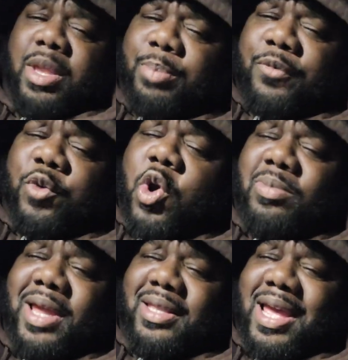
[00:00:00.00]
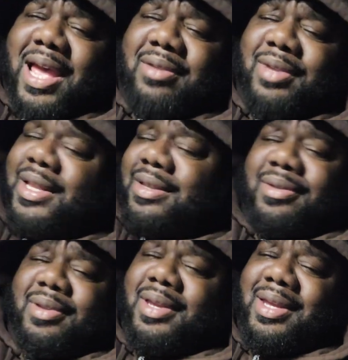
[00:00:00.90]
perform like that, and
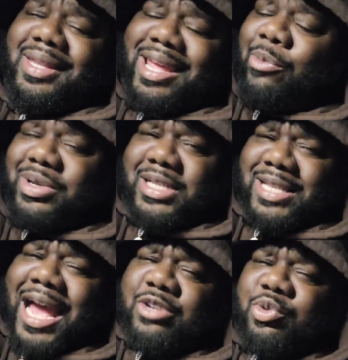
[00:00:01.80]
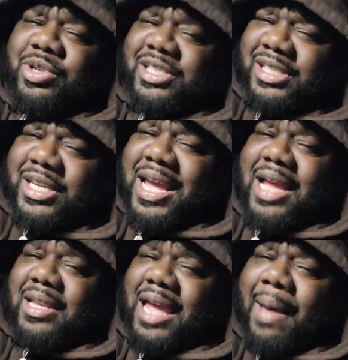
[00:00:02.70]
it wasn't natural to see
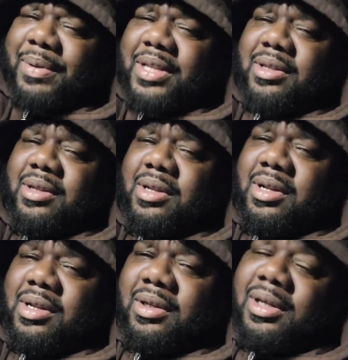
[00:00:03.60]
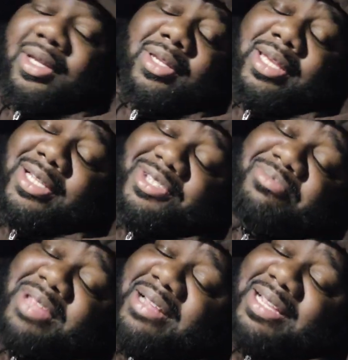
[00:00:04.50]
that happening. Yeah,
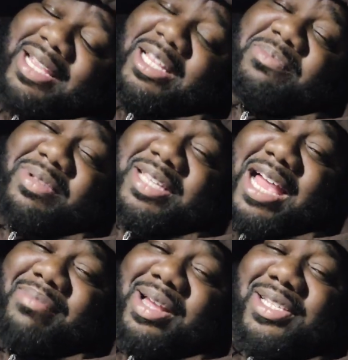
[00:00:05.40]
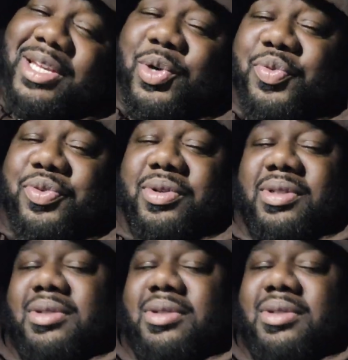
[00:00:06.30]
sometimes I get a little beside myself.